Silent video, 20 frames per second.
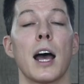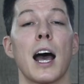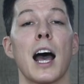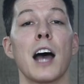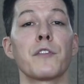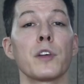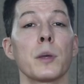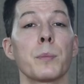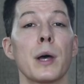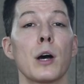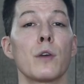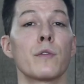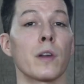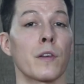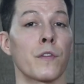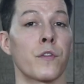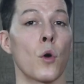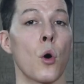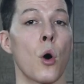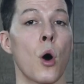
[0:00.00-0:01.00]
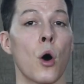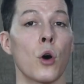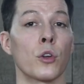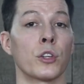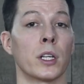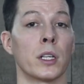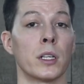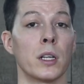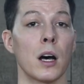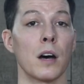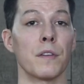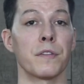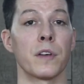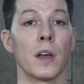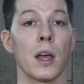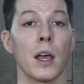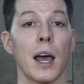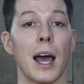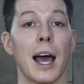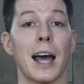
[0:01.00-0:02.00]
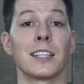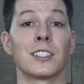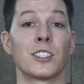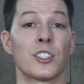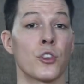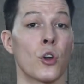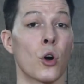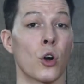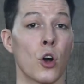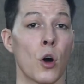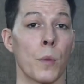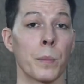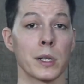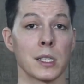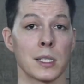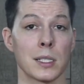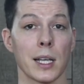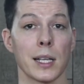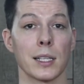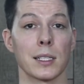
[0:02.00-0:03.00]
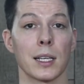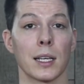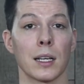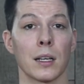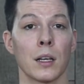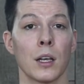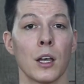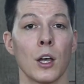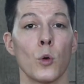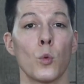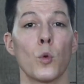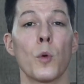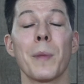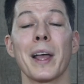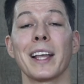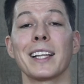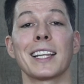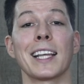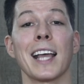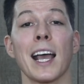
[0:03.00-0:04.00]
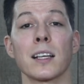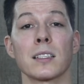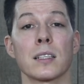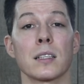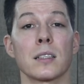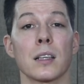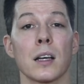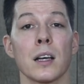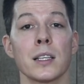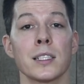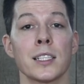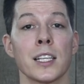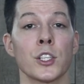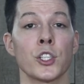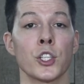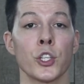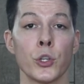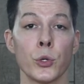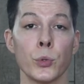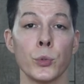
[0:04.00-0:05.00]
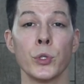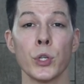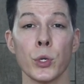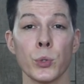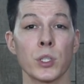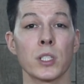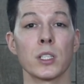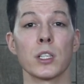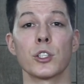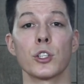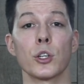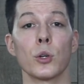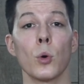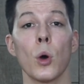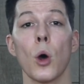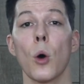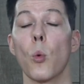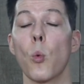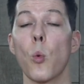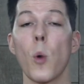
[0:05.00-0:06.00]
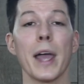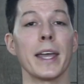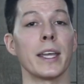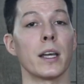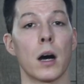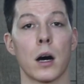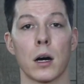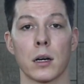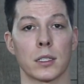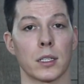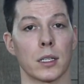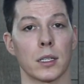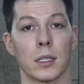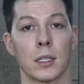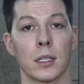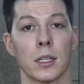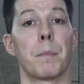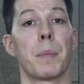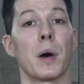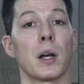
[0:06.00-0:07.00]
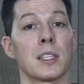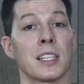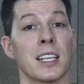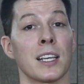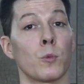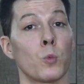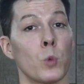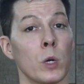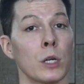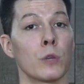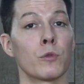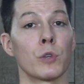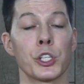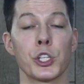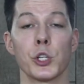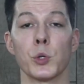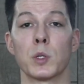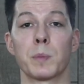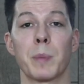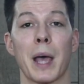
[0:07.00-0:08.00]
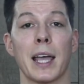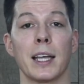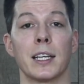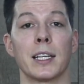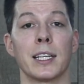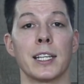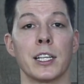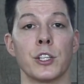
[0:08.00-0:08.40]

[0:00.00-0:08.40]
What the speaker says: Having pelvic floor on enough and not compensating will make the exercises you used to do way harder, but it will reduce pain and